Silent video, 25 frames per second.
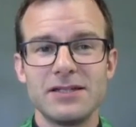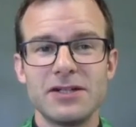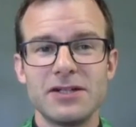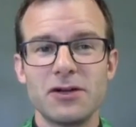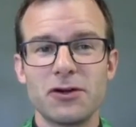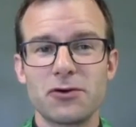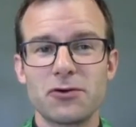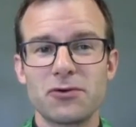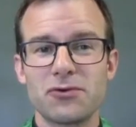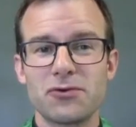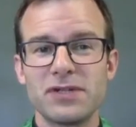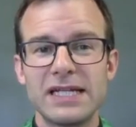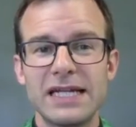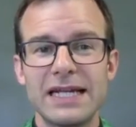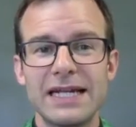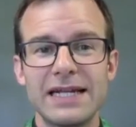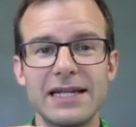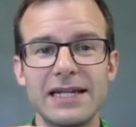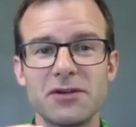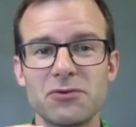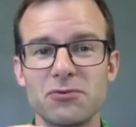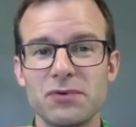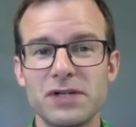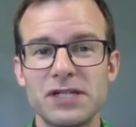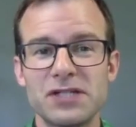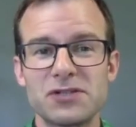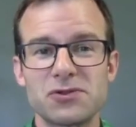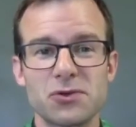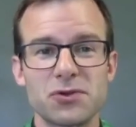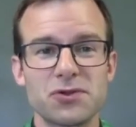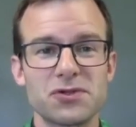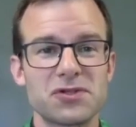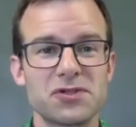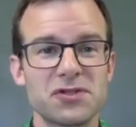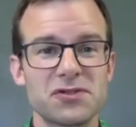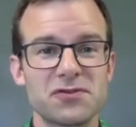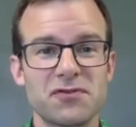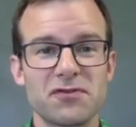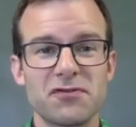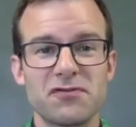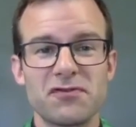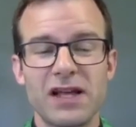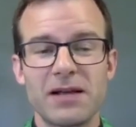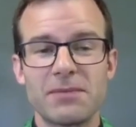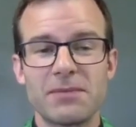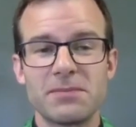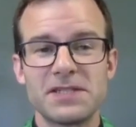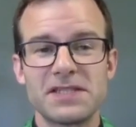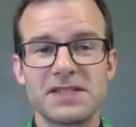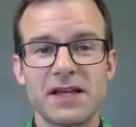creating resources for
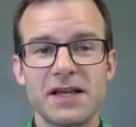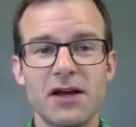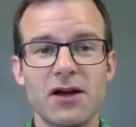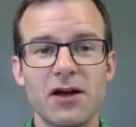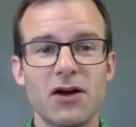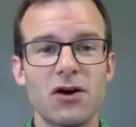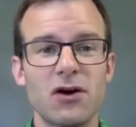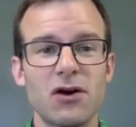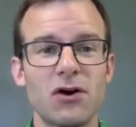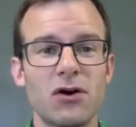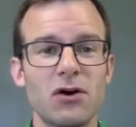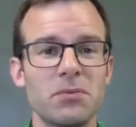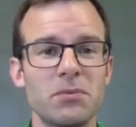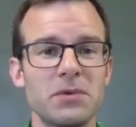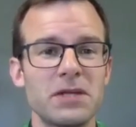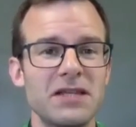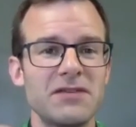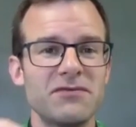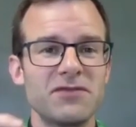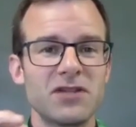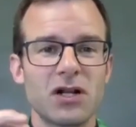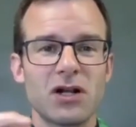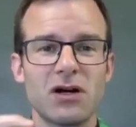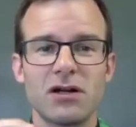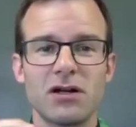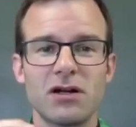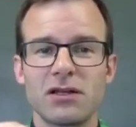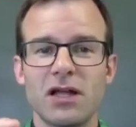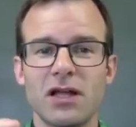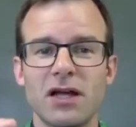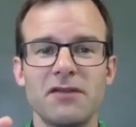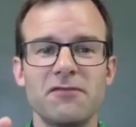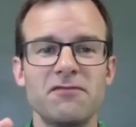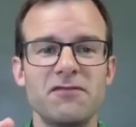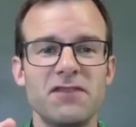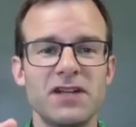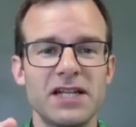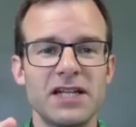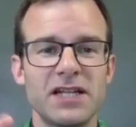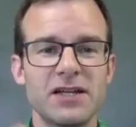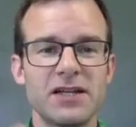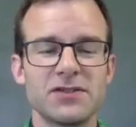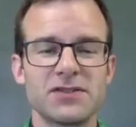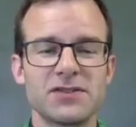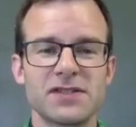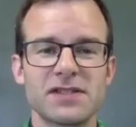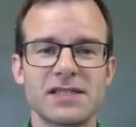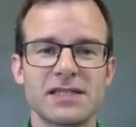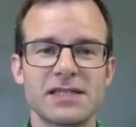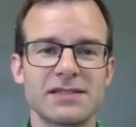families at home, even online
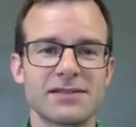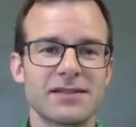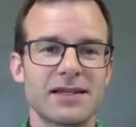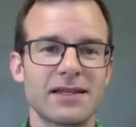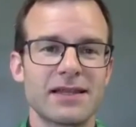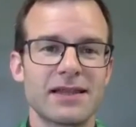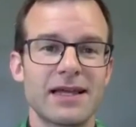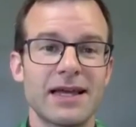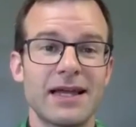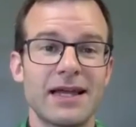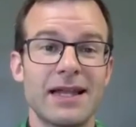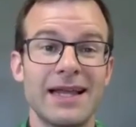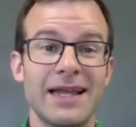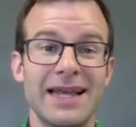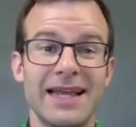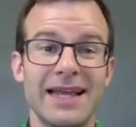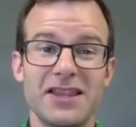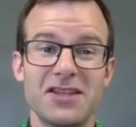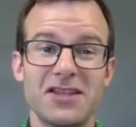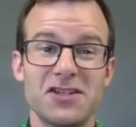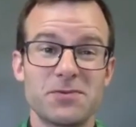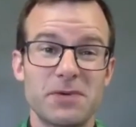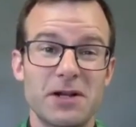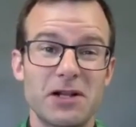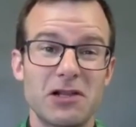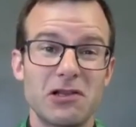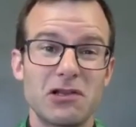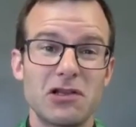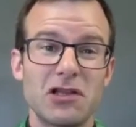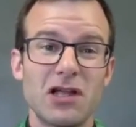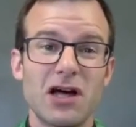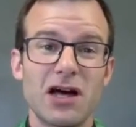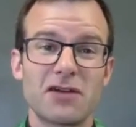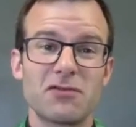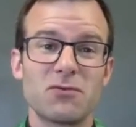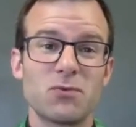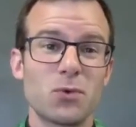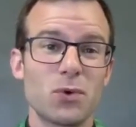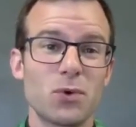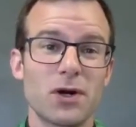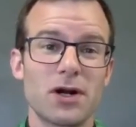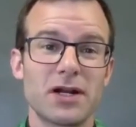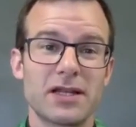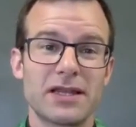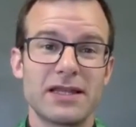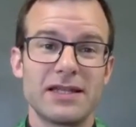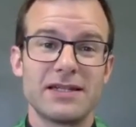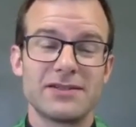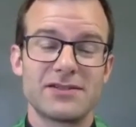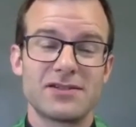videos and things like that. There's been a lot of
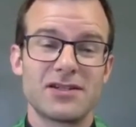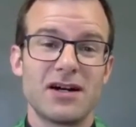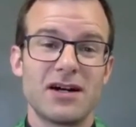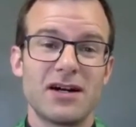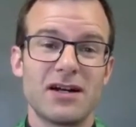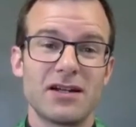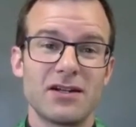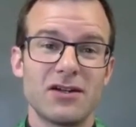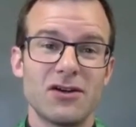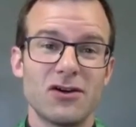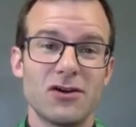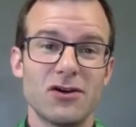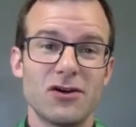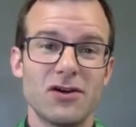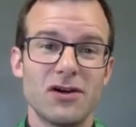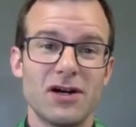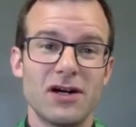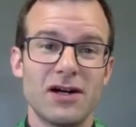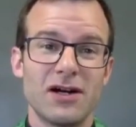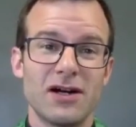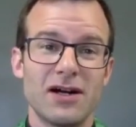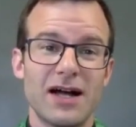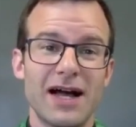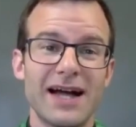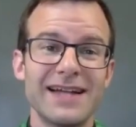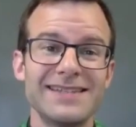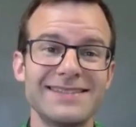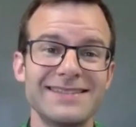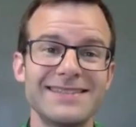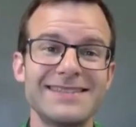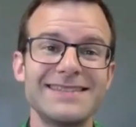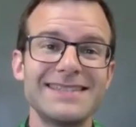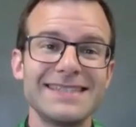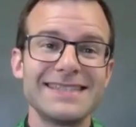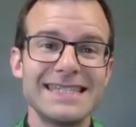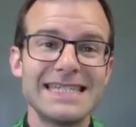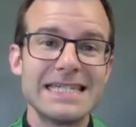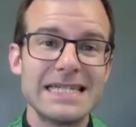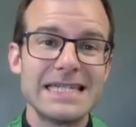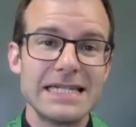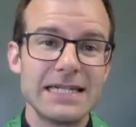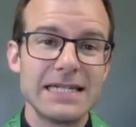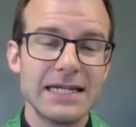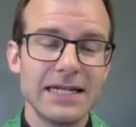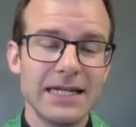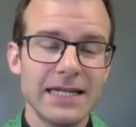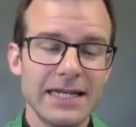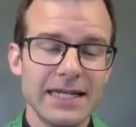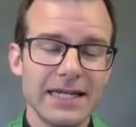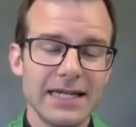work that has gone
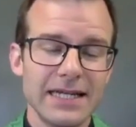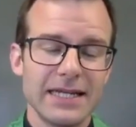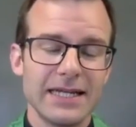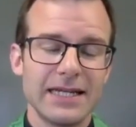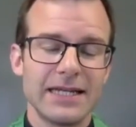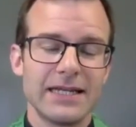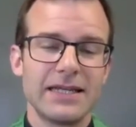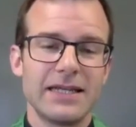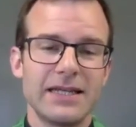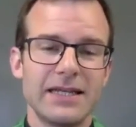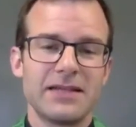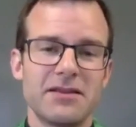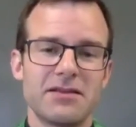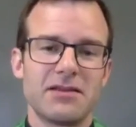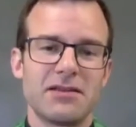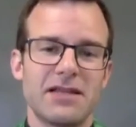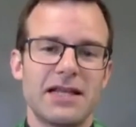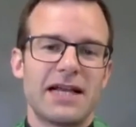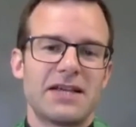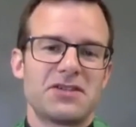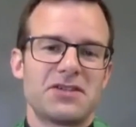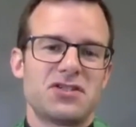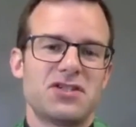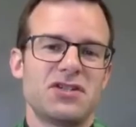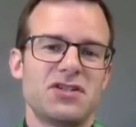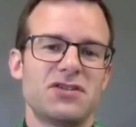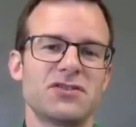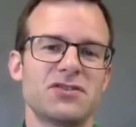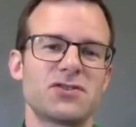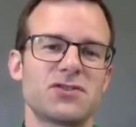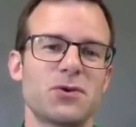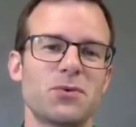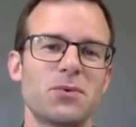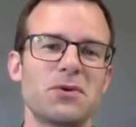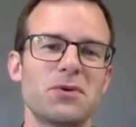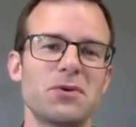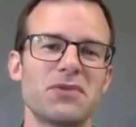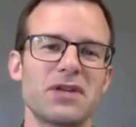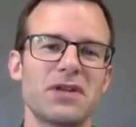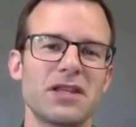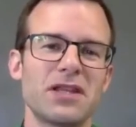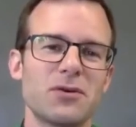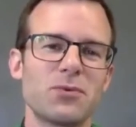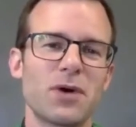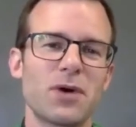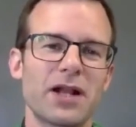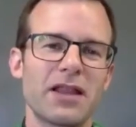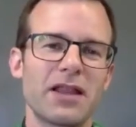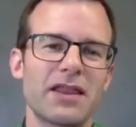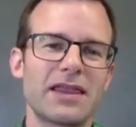unseen in the last year. So we really
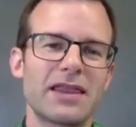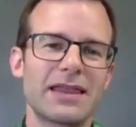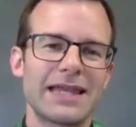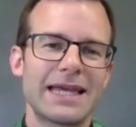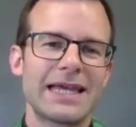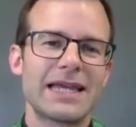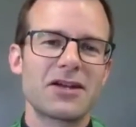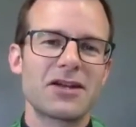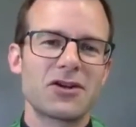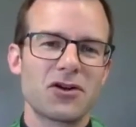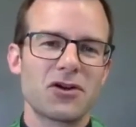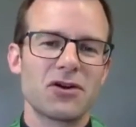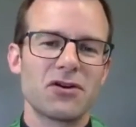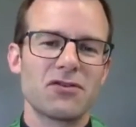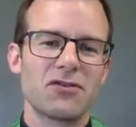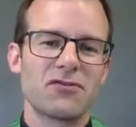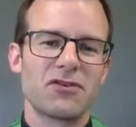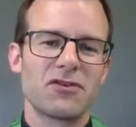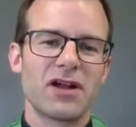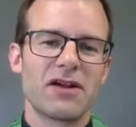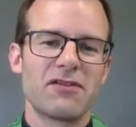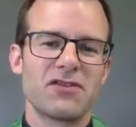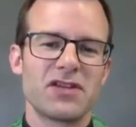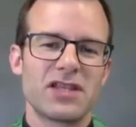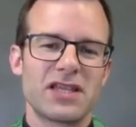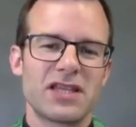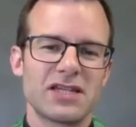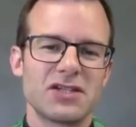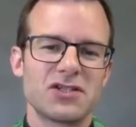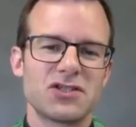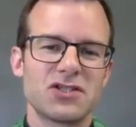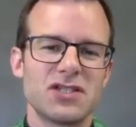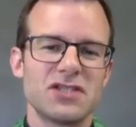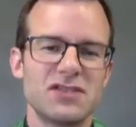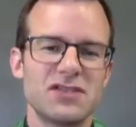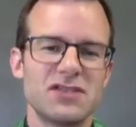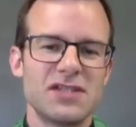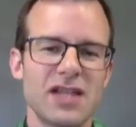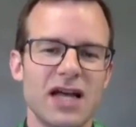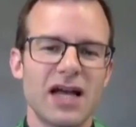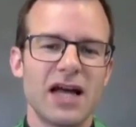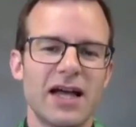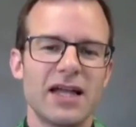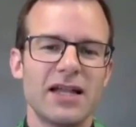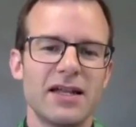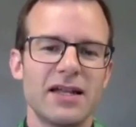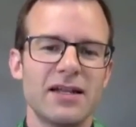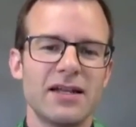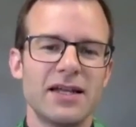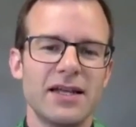want to thank her for everything she's
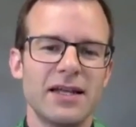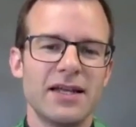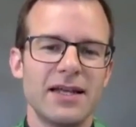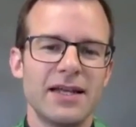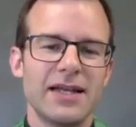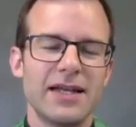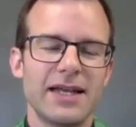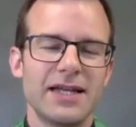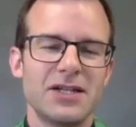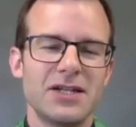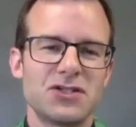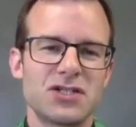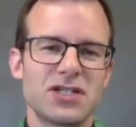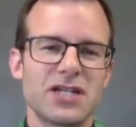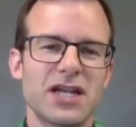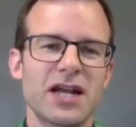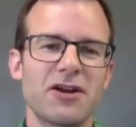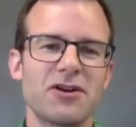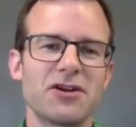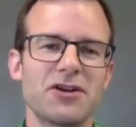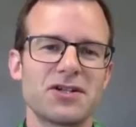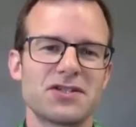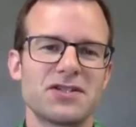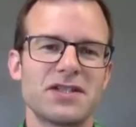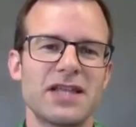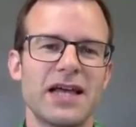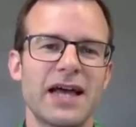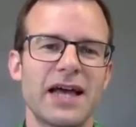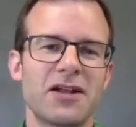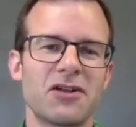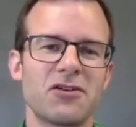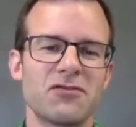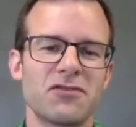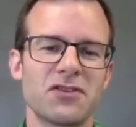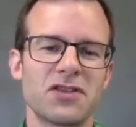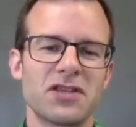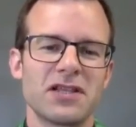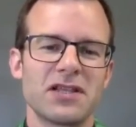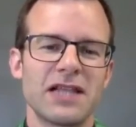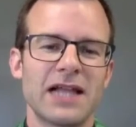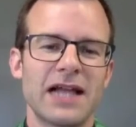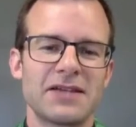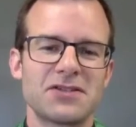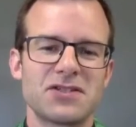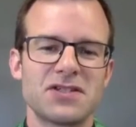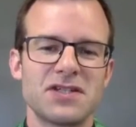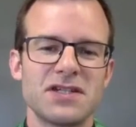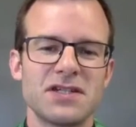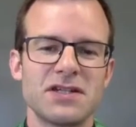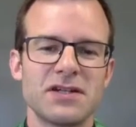done and cherish that over the
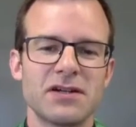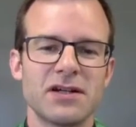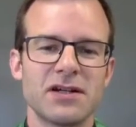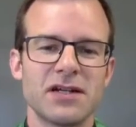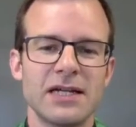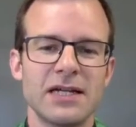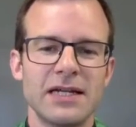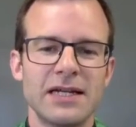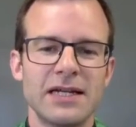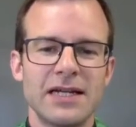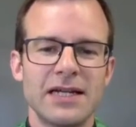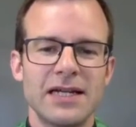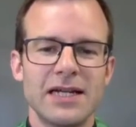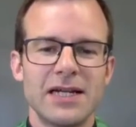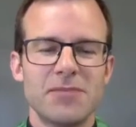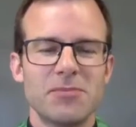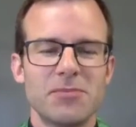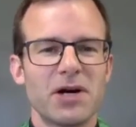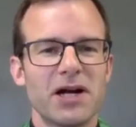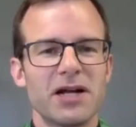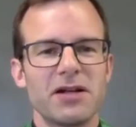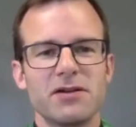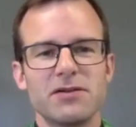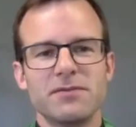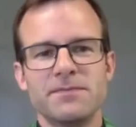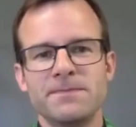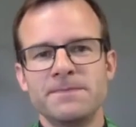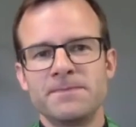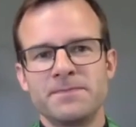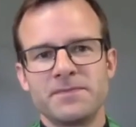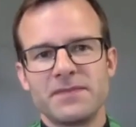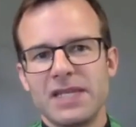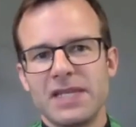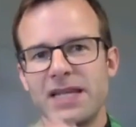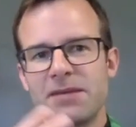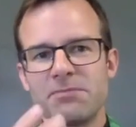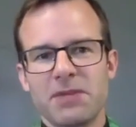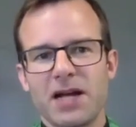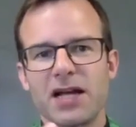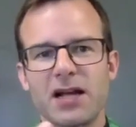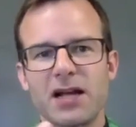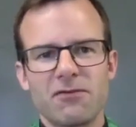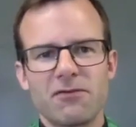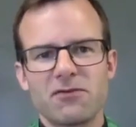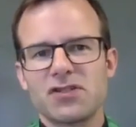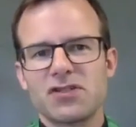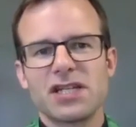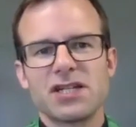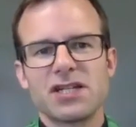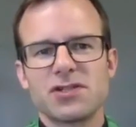last year. But in my
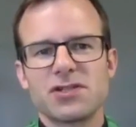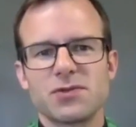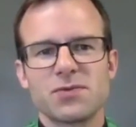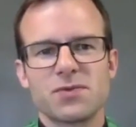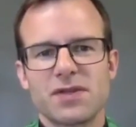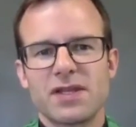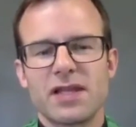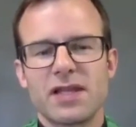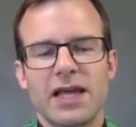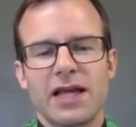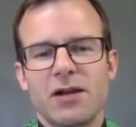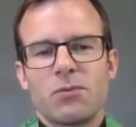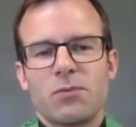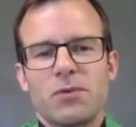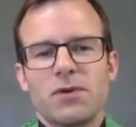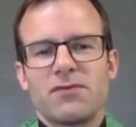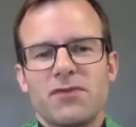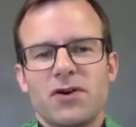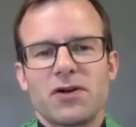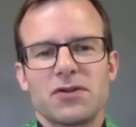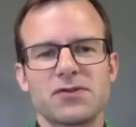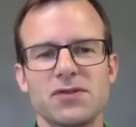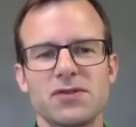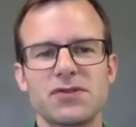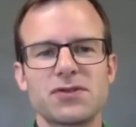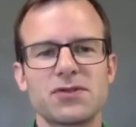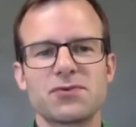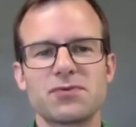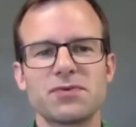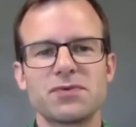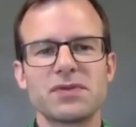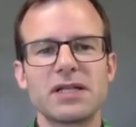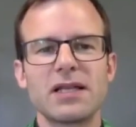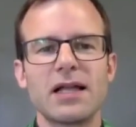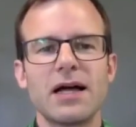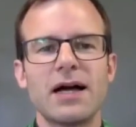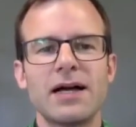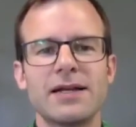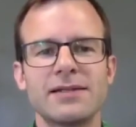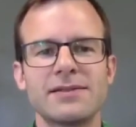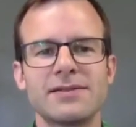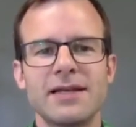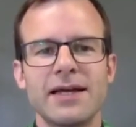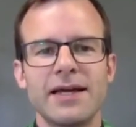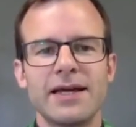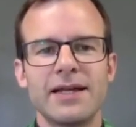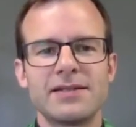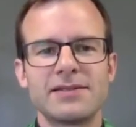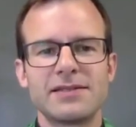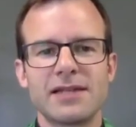conversations with Anna, we've also just realized
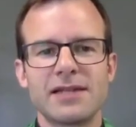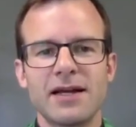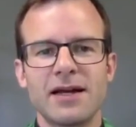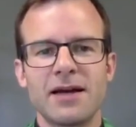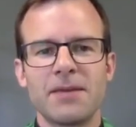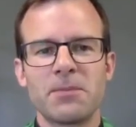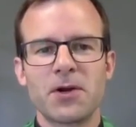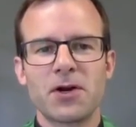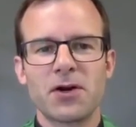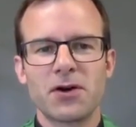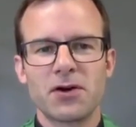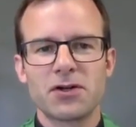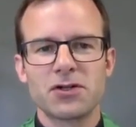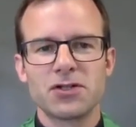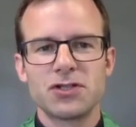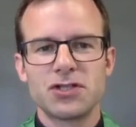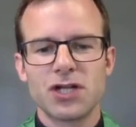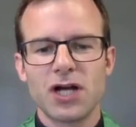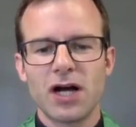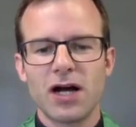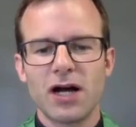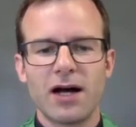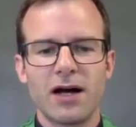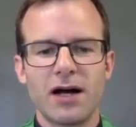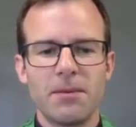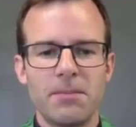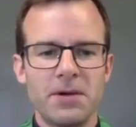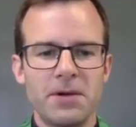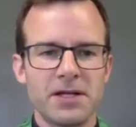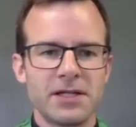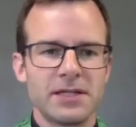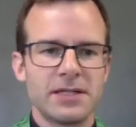that her job,